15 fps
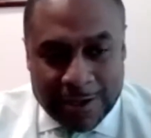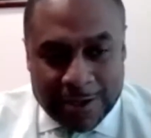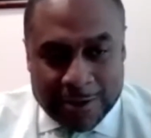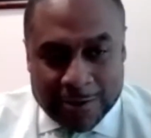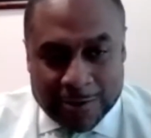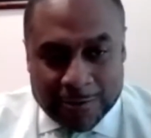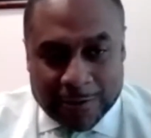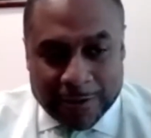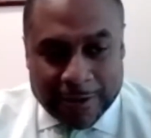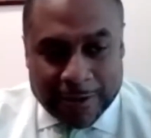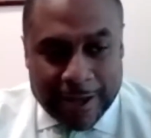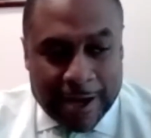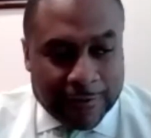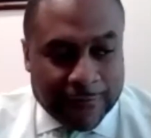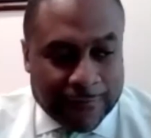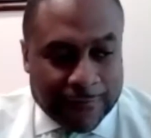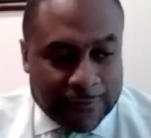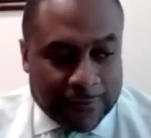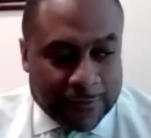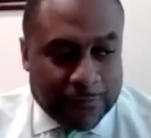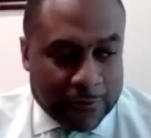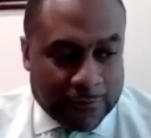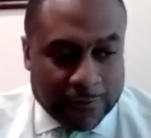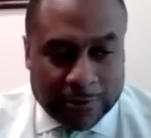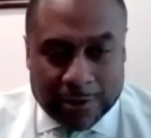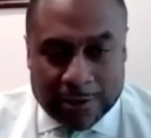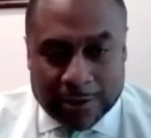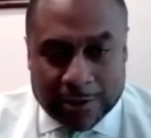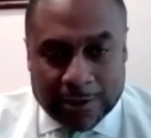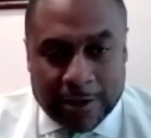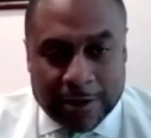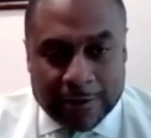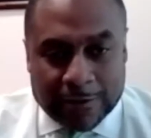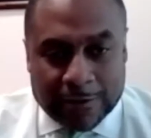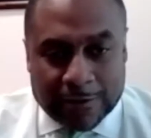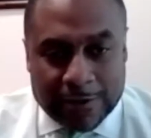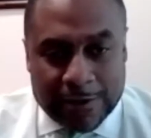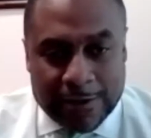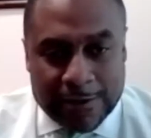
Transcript: a lot of sports related clients.